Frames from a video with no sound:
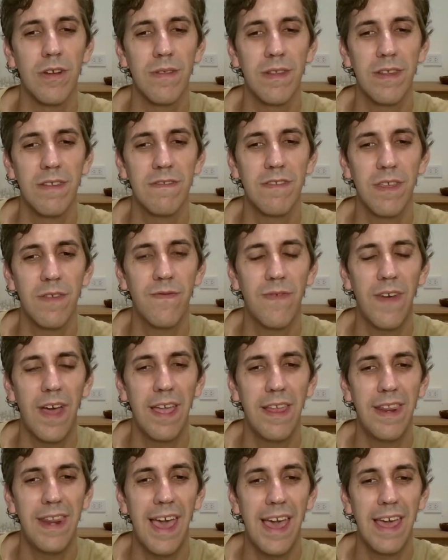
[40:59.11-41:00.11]

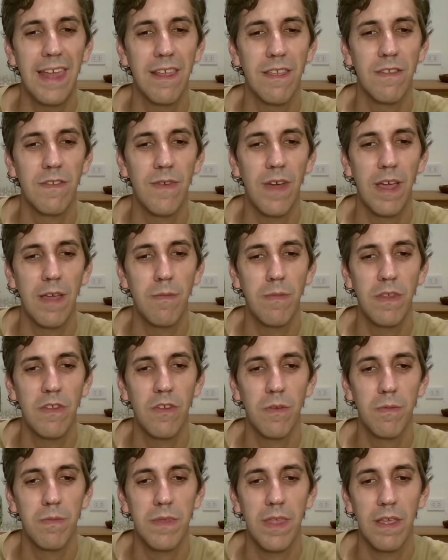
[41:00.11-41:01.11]
g5, knight h5,
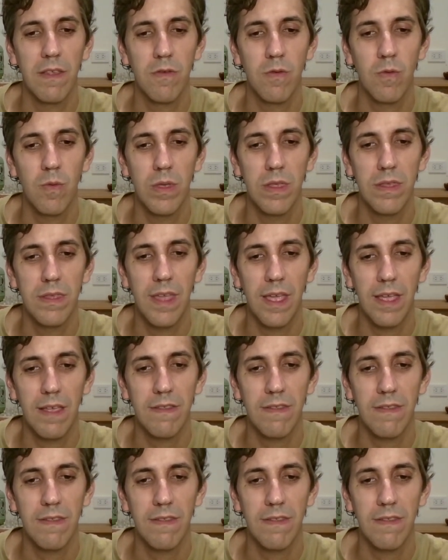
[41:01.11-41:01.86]
bishop takes, queen takes,